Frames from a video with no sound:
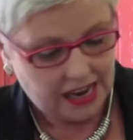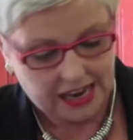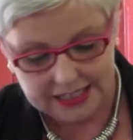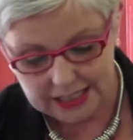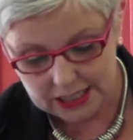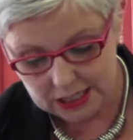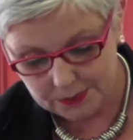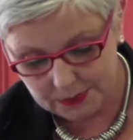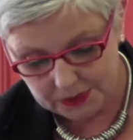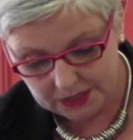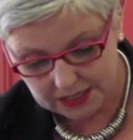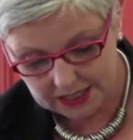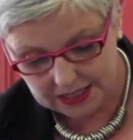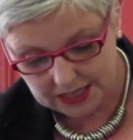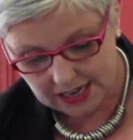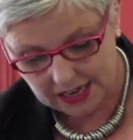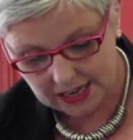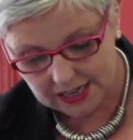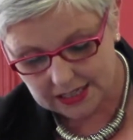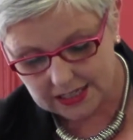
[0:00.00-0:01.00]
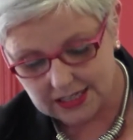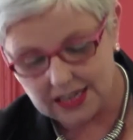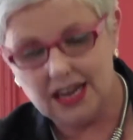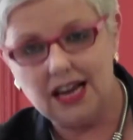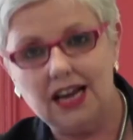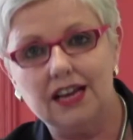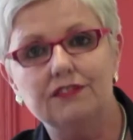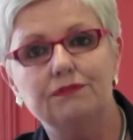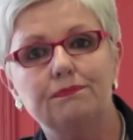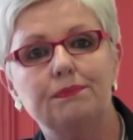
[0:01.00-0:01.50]
As has been said,
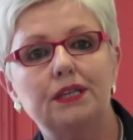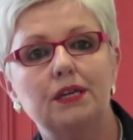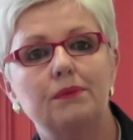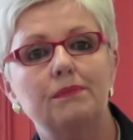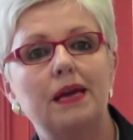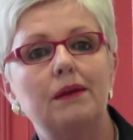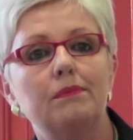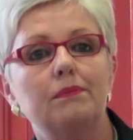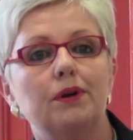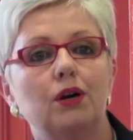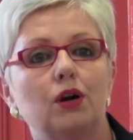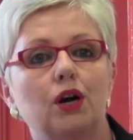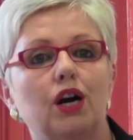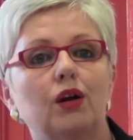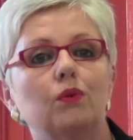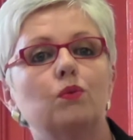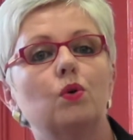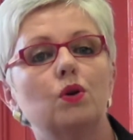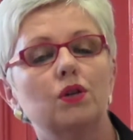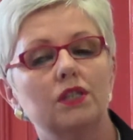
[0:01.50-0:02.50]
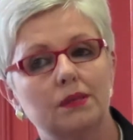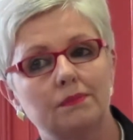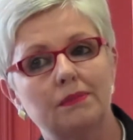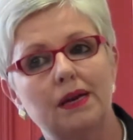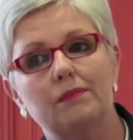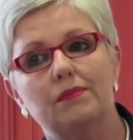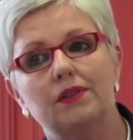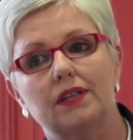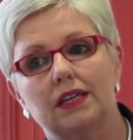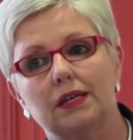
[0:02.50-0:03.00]
I've been a member, or I was a
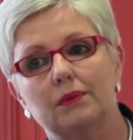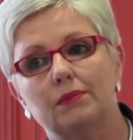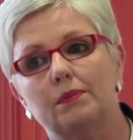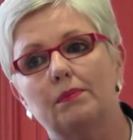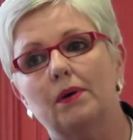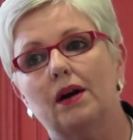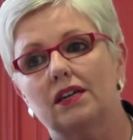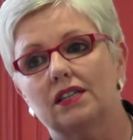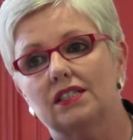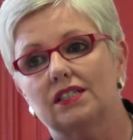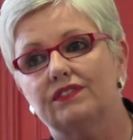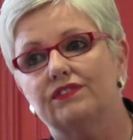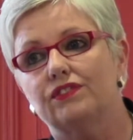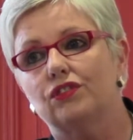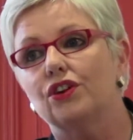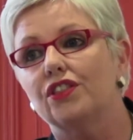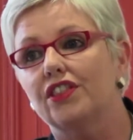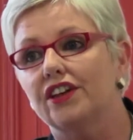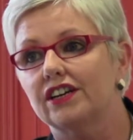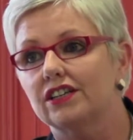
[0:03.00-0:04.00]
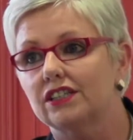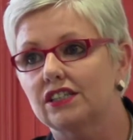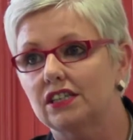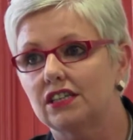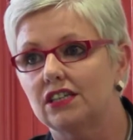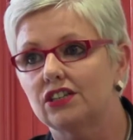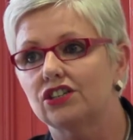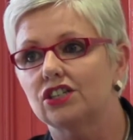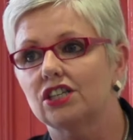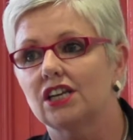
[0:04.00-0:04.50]
member of the Labour Party for
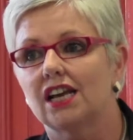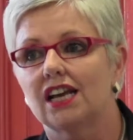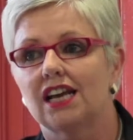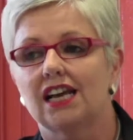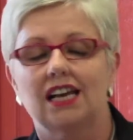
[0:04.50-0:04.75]
30 years,